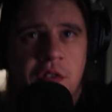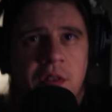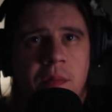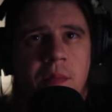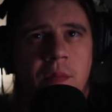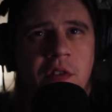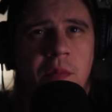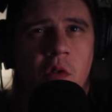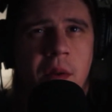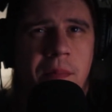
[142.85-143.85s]
some
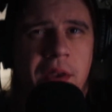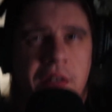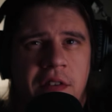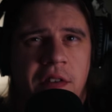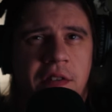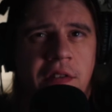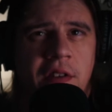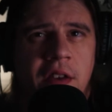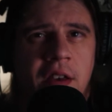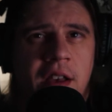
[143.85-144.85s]
grip pieces,
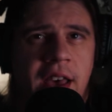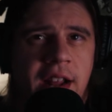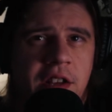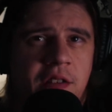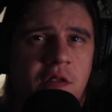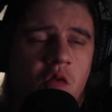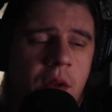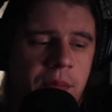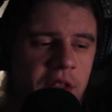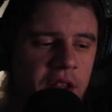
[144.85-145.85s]
and it's just
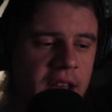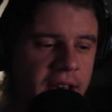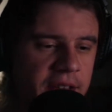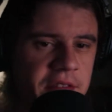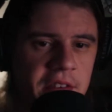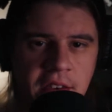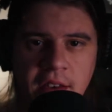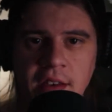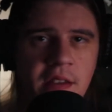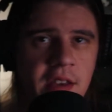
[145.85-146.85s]
gripped to the desk.
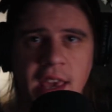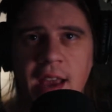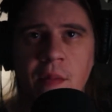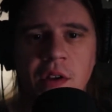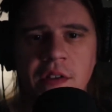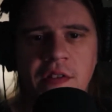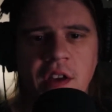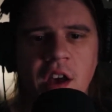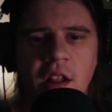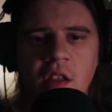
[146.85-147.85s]
The camera's
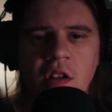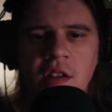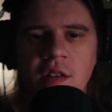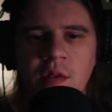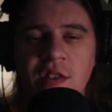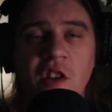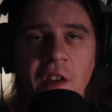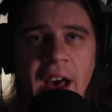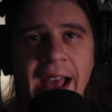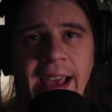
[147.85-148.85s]
on a little, what's called a
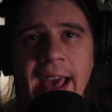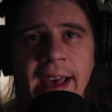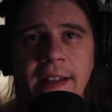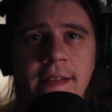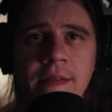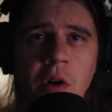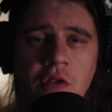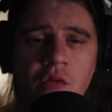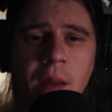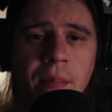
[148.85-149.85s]
hi-hat. It's a small
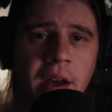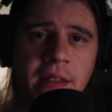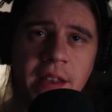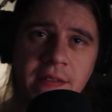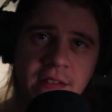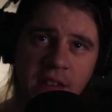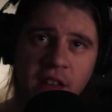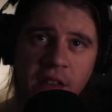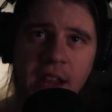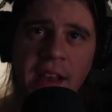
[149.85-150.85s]
tripod that sits
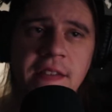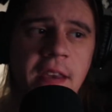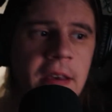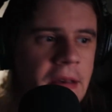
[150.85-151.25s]
on the desk,